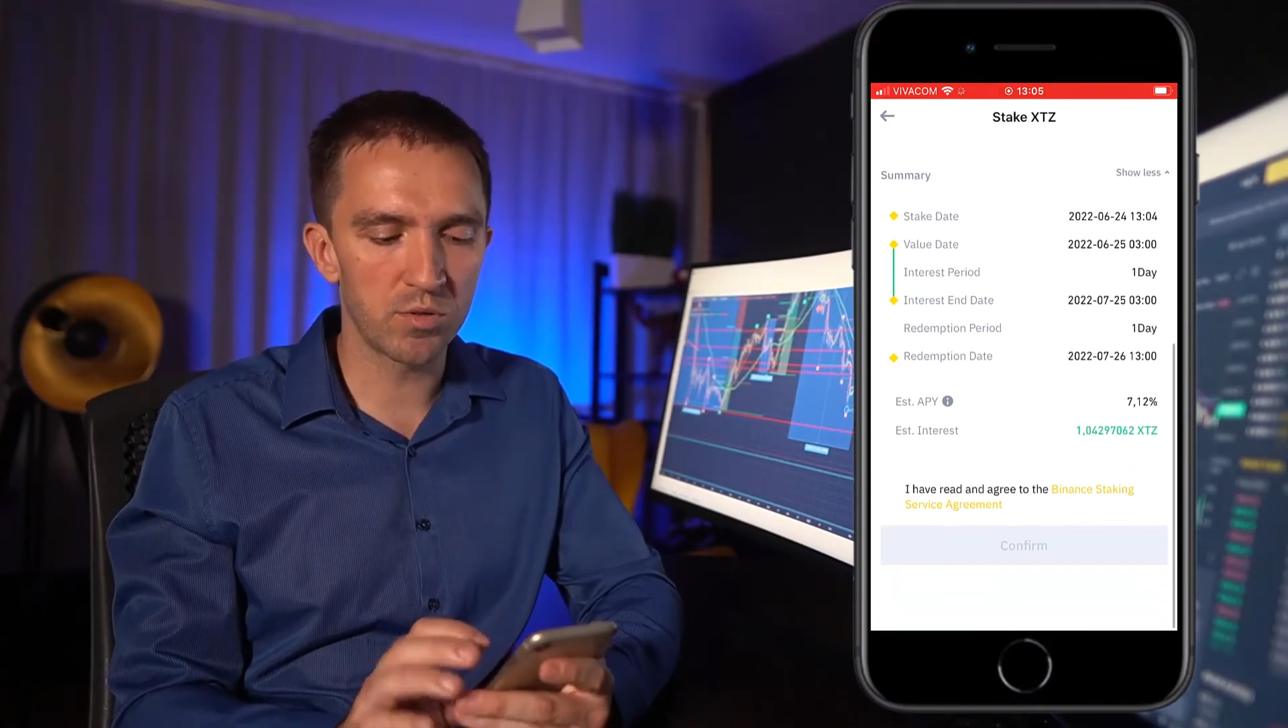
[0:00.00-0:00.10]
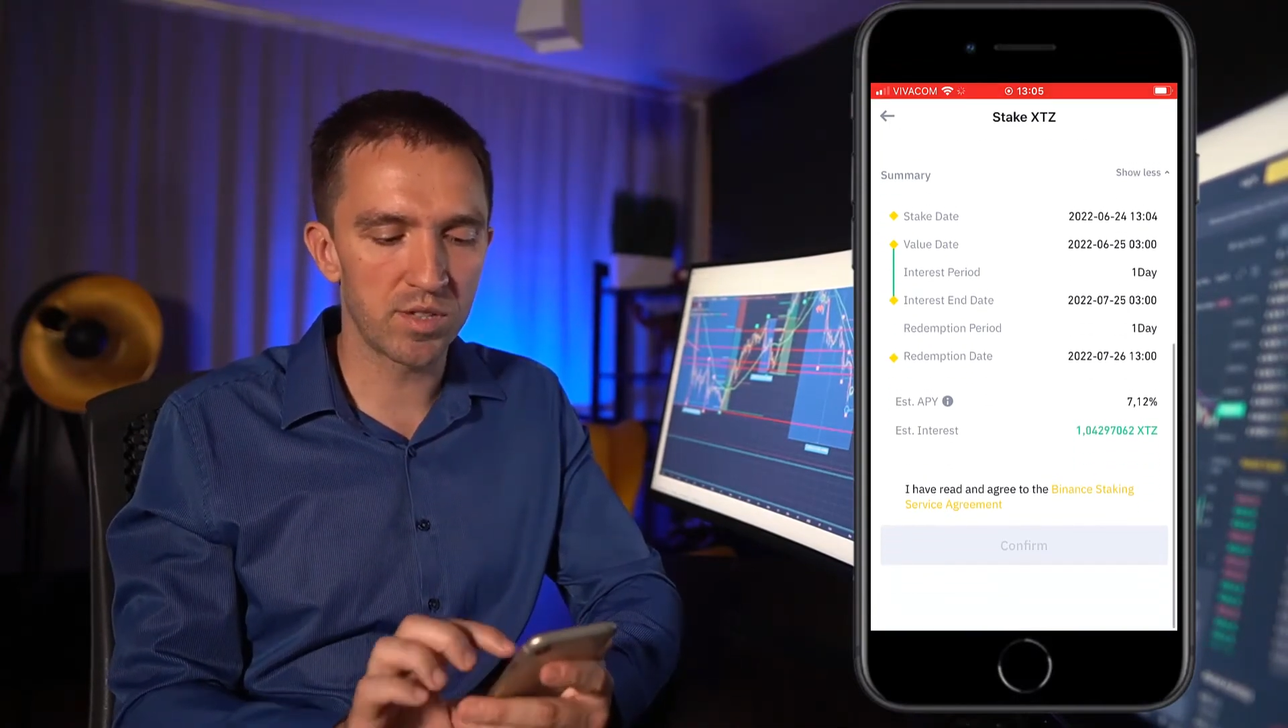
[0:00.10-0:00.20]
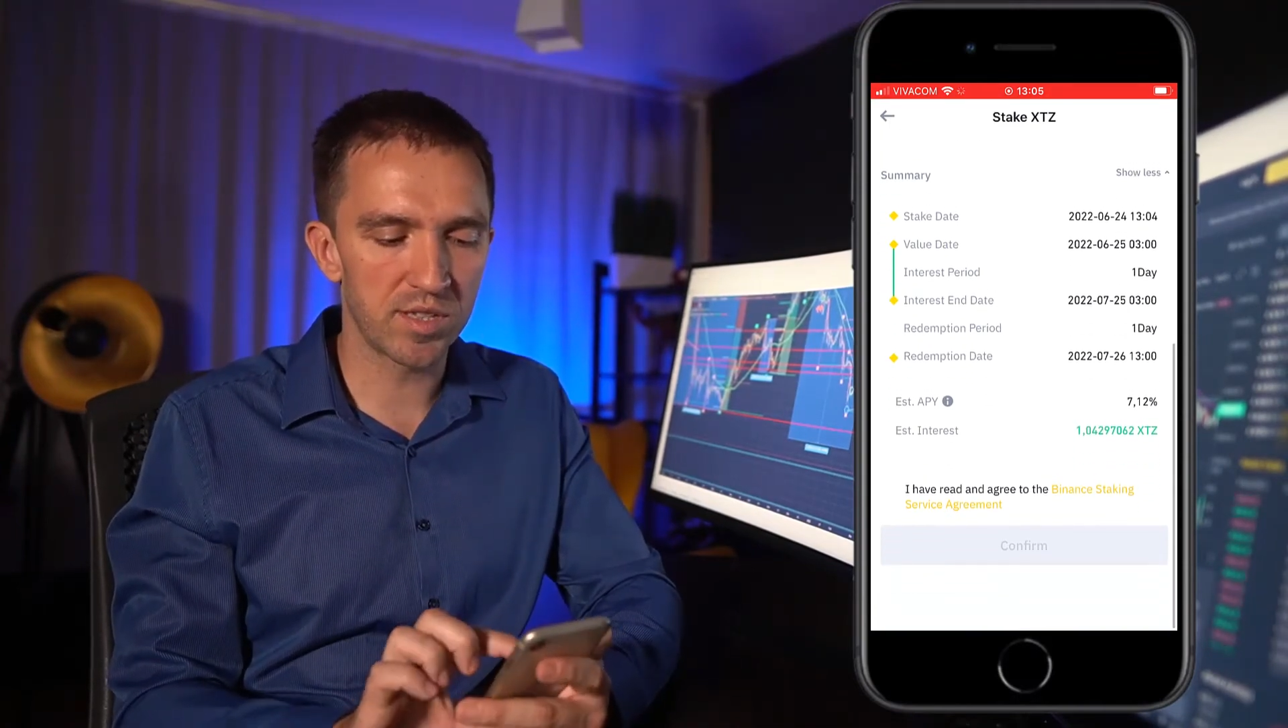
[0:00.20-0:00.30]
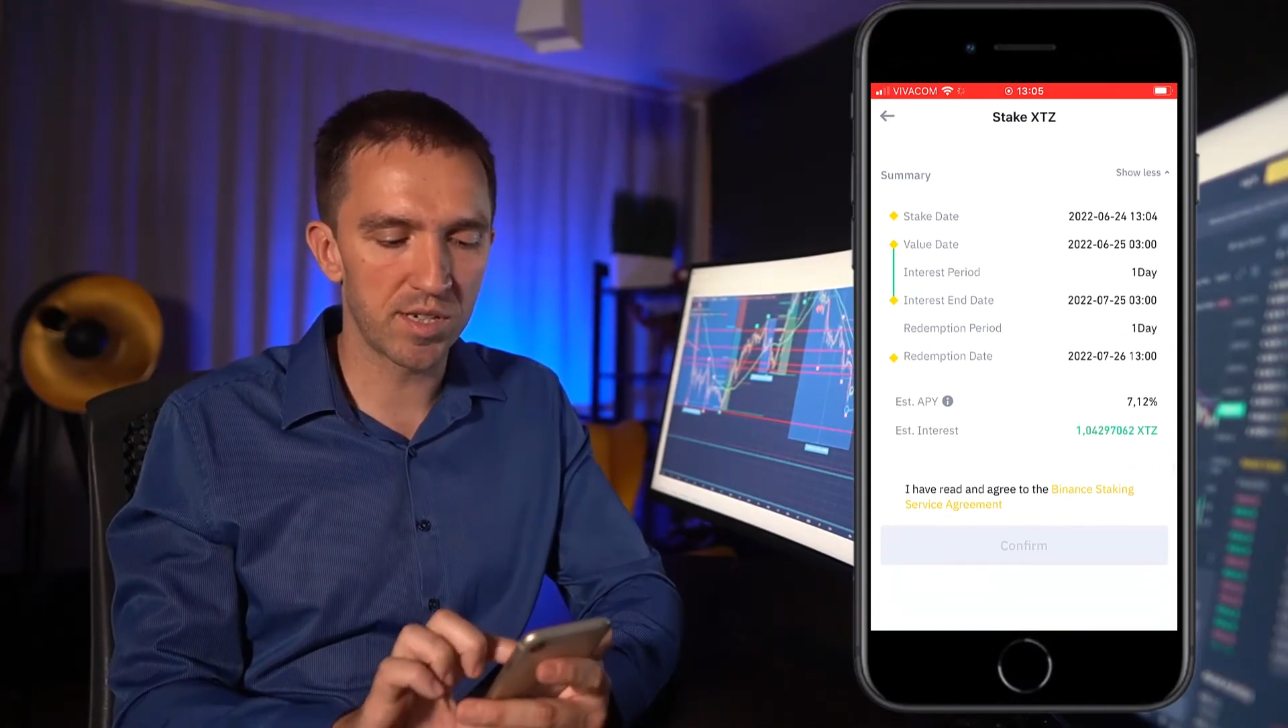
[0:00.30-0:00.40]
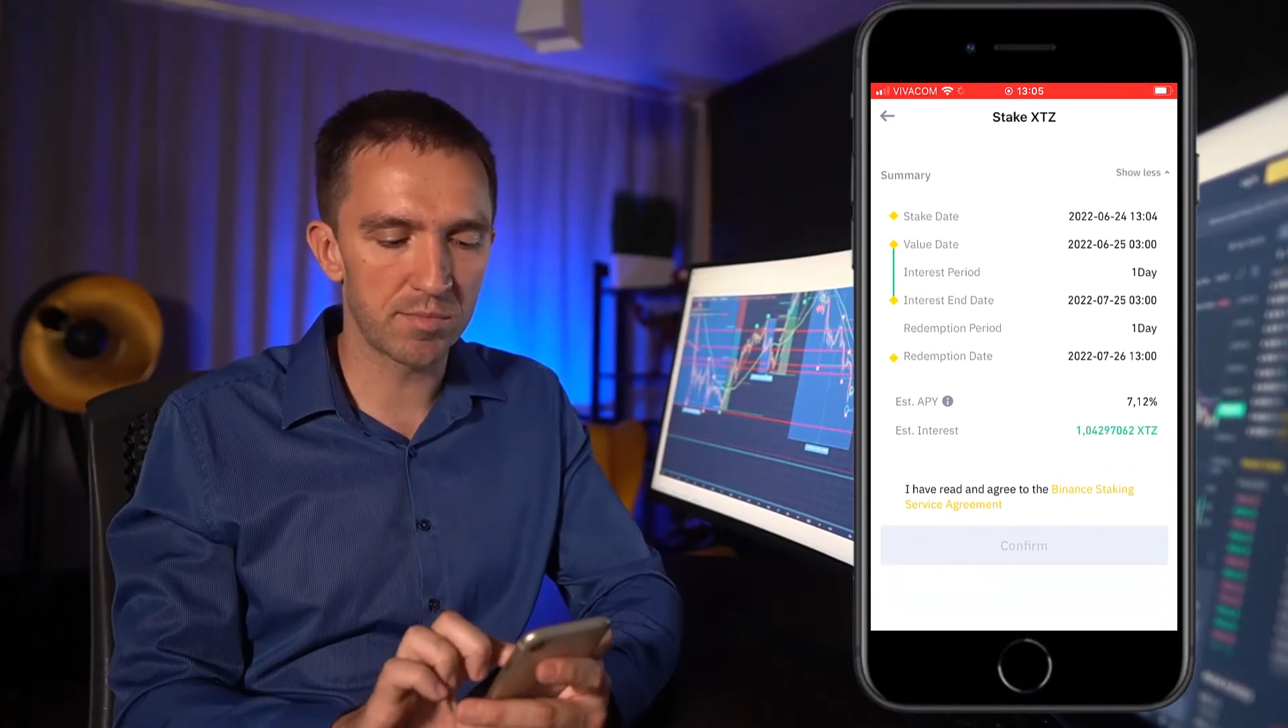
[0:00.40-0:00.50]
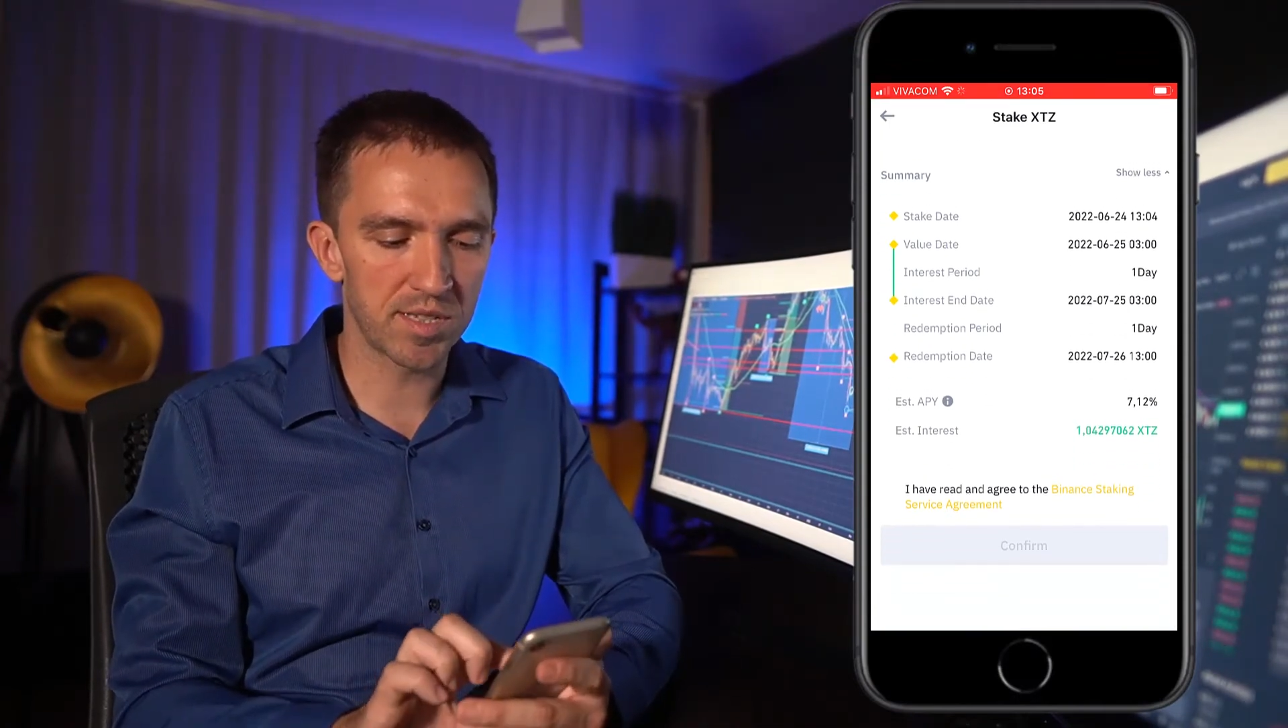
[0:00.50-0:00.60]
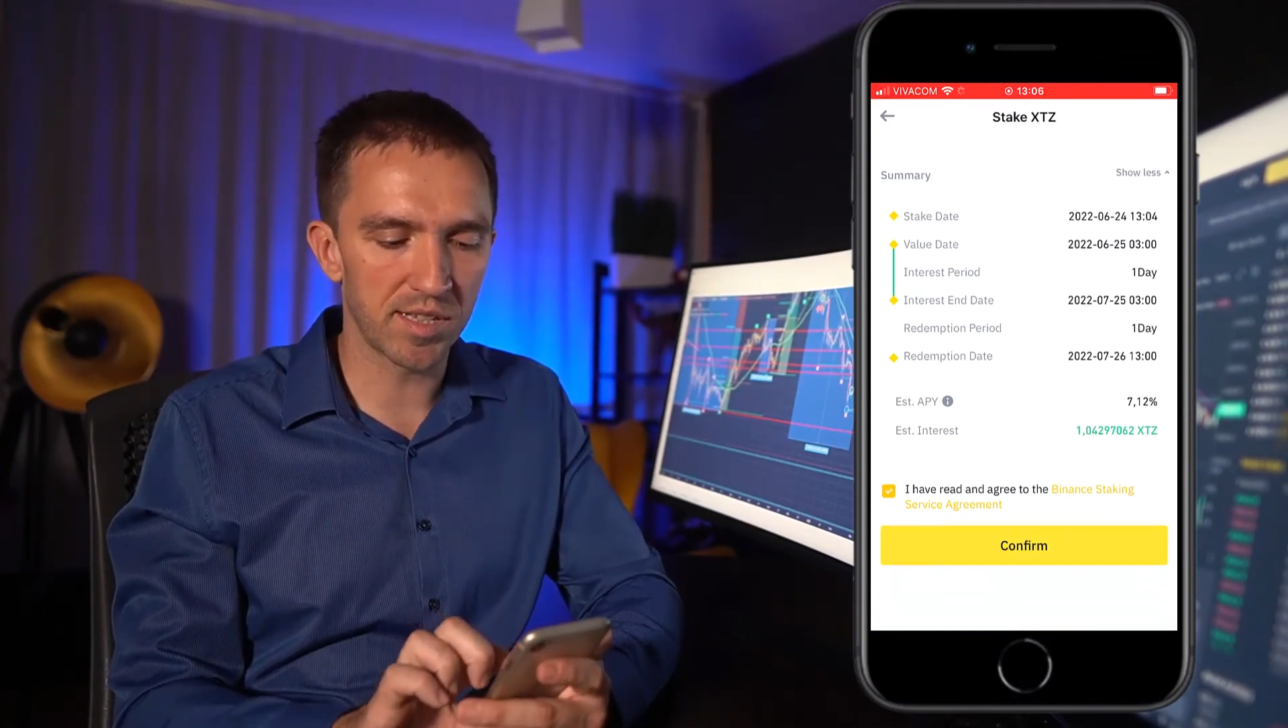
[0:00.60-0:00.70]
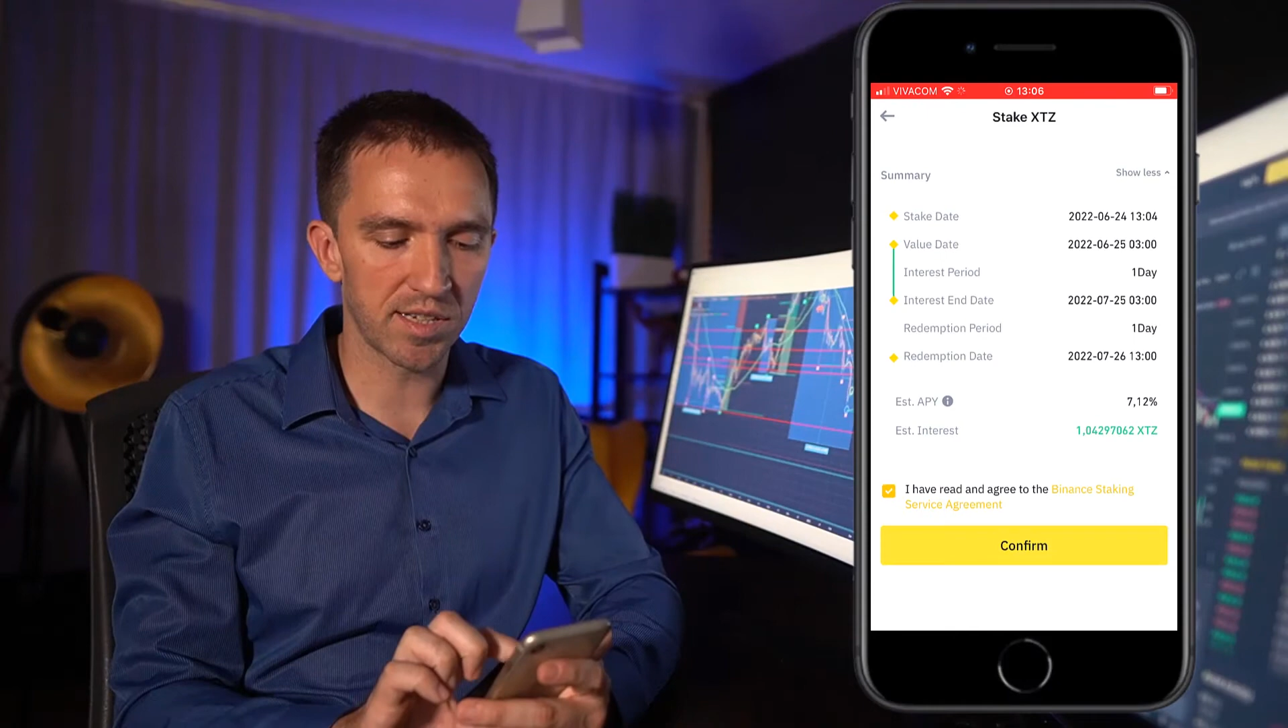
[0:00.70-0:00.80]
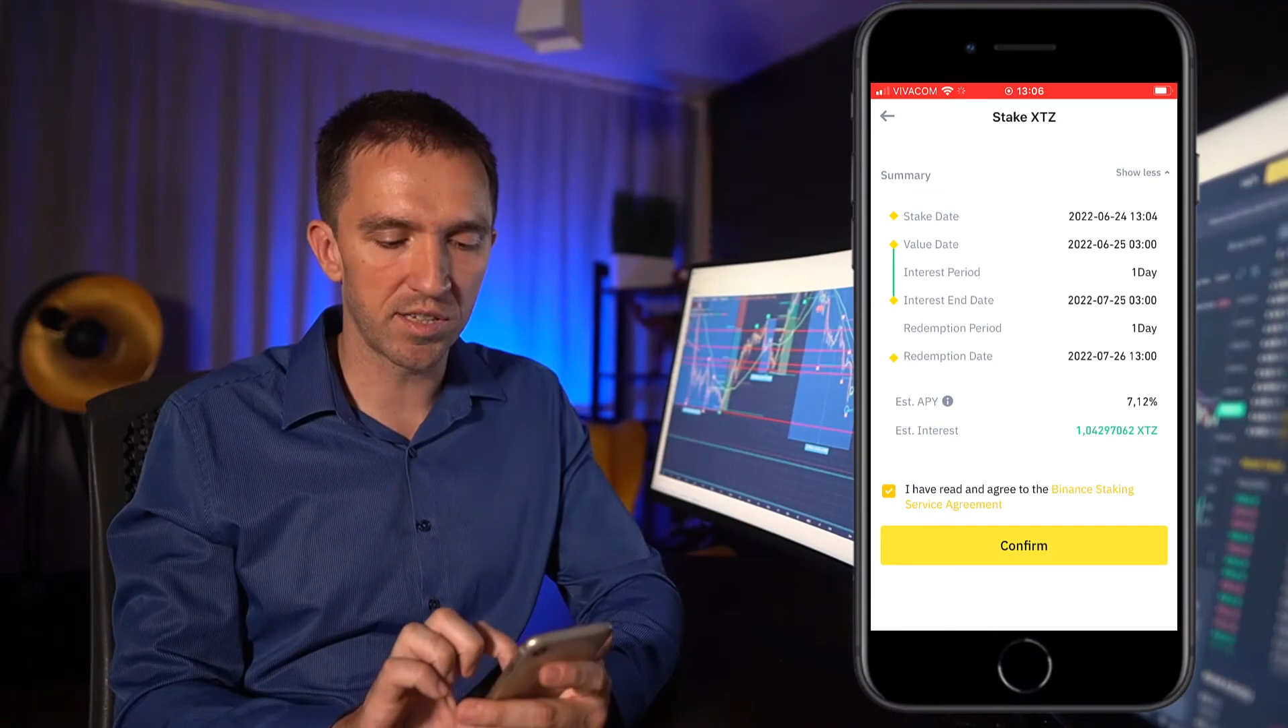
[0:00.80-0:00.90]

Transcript: to the terms and